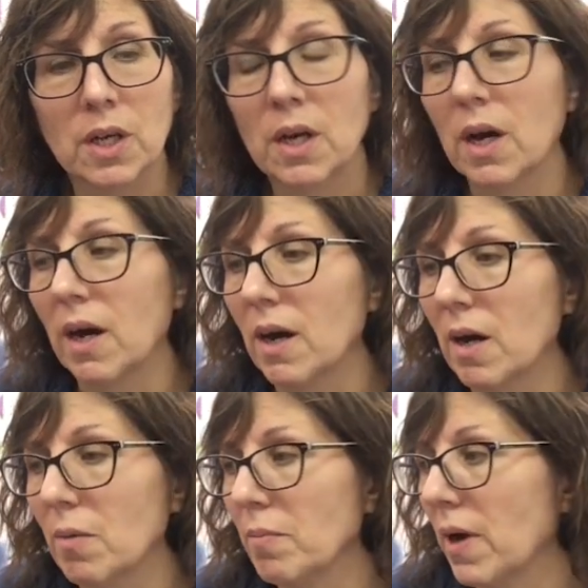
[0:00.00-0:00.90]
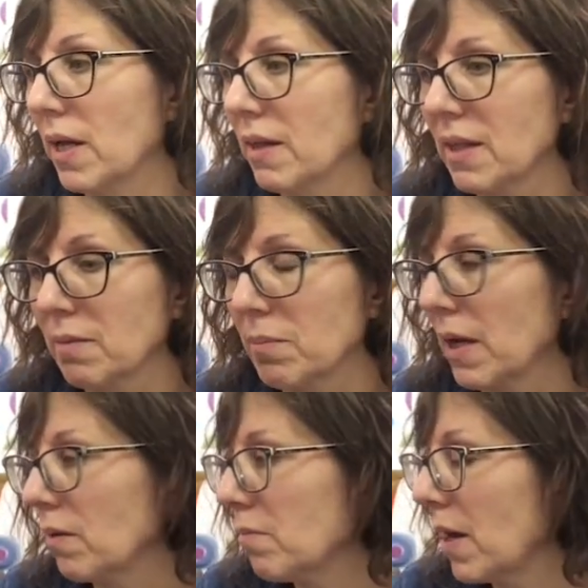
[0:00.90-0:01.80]
And I think
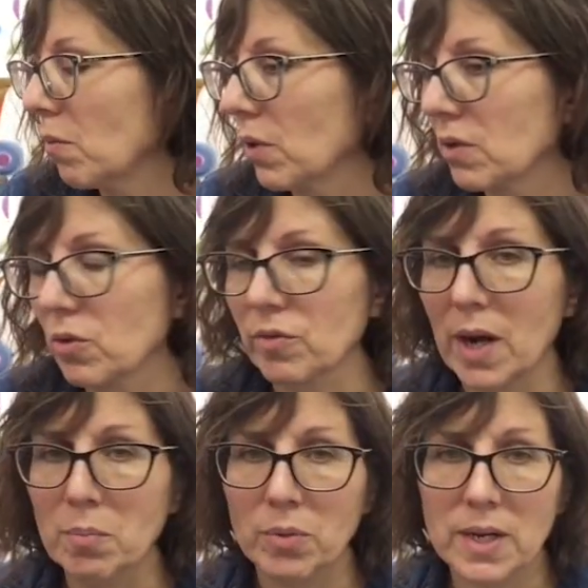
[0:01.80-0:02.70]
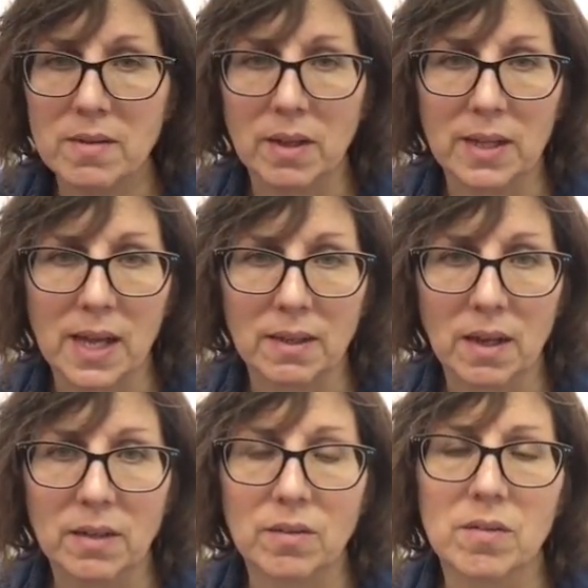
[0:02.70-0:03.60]
my work sort of operates
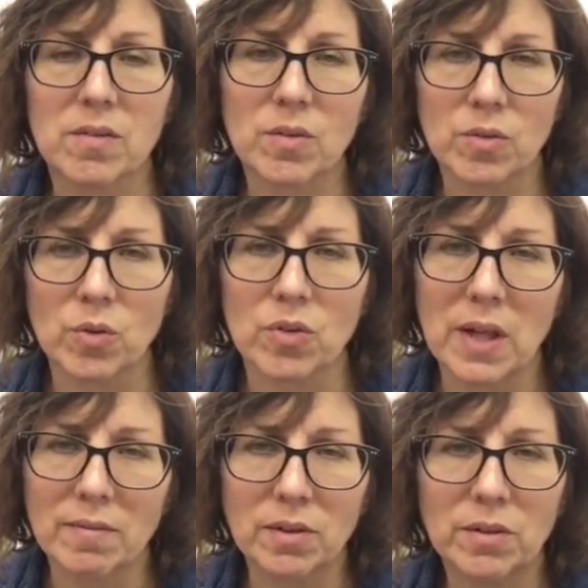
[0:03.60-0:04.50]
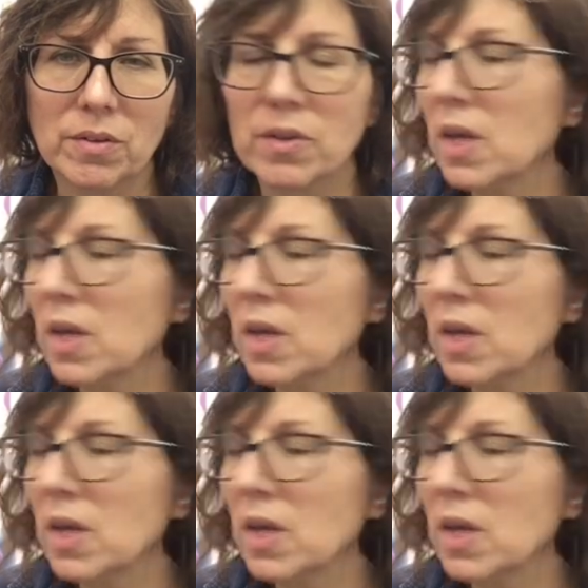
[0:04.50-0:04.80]
on those levels.